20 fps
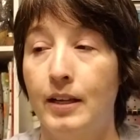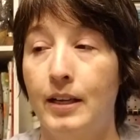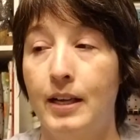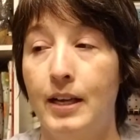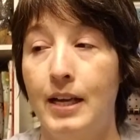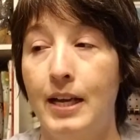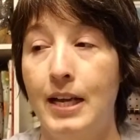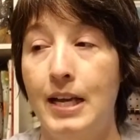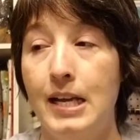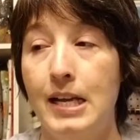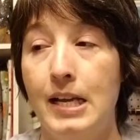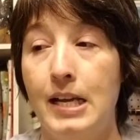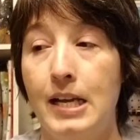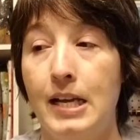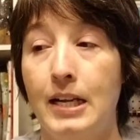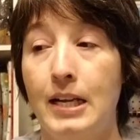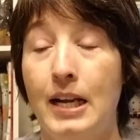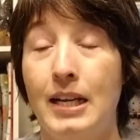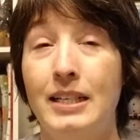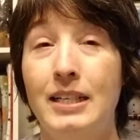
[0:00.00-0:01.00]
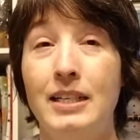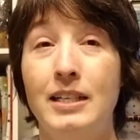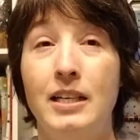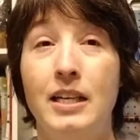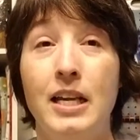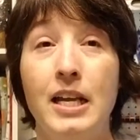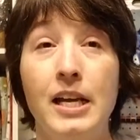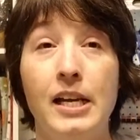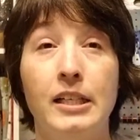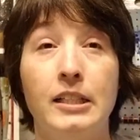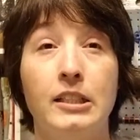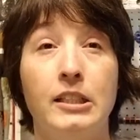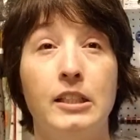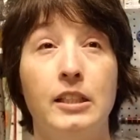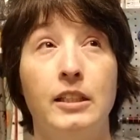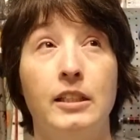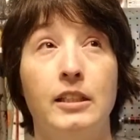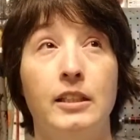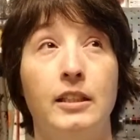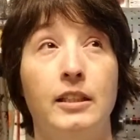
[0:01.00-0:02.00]
and I did knit
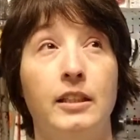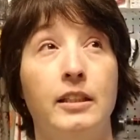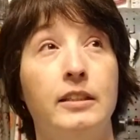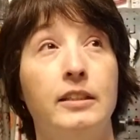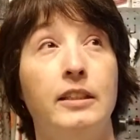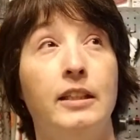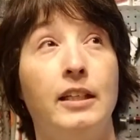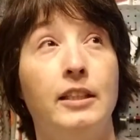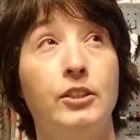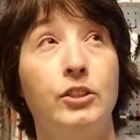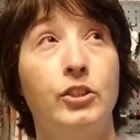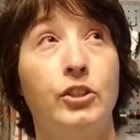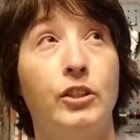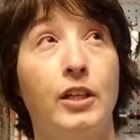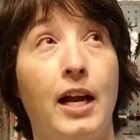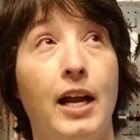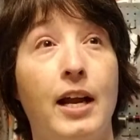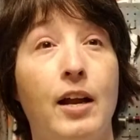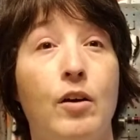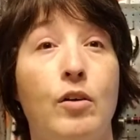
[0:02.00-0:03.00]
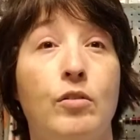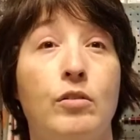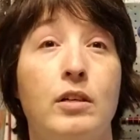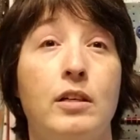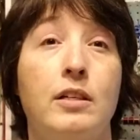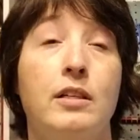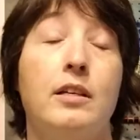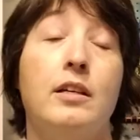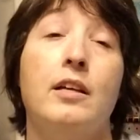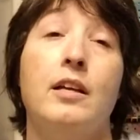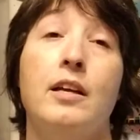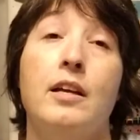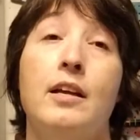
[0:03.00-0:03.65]
yesterday on